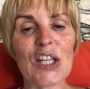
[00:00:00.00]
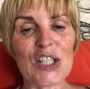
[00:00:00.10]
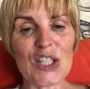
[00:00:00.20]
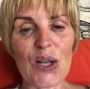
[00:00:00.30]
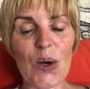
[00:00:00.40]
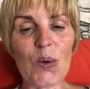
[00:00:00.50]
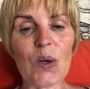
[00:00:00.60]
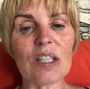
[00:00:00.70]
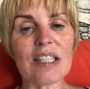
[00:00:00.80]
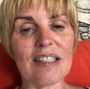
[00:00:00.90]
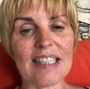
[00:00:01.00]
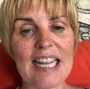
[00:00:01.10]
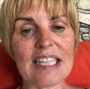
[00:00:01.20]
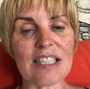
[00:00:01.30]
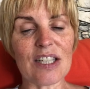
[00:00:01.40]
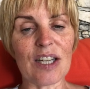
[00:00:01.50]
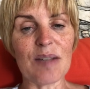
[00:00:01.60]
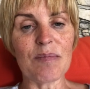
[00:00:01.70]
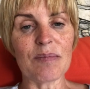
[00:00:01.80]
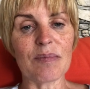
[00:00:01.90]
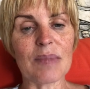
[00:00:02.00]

So until the next time,